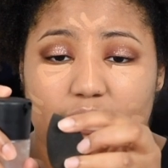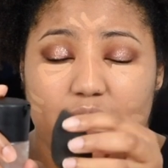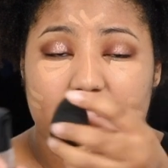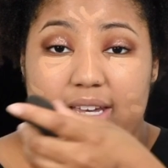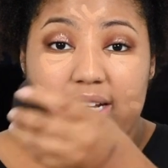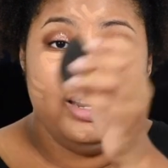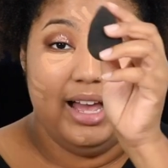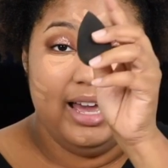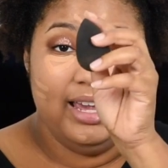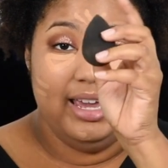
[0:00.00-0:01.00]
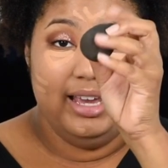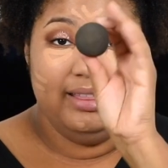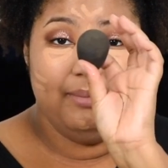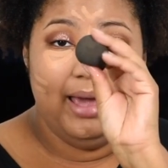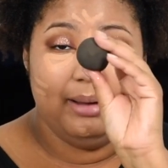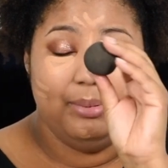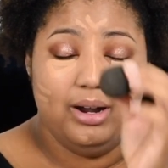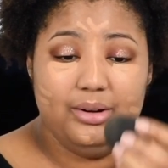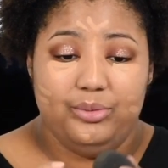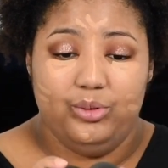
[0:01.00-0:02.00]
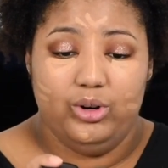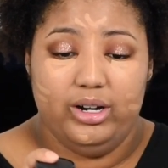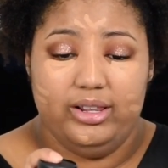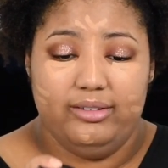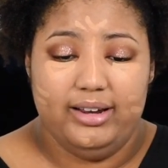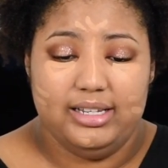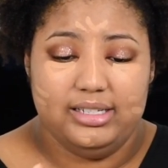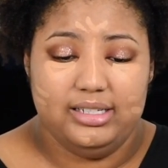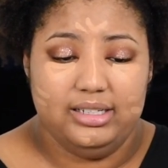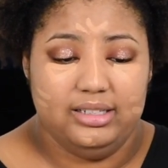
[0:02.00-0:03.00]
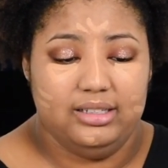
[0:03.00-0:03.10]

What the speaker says: for the inner eye and the back part for the rest.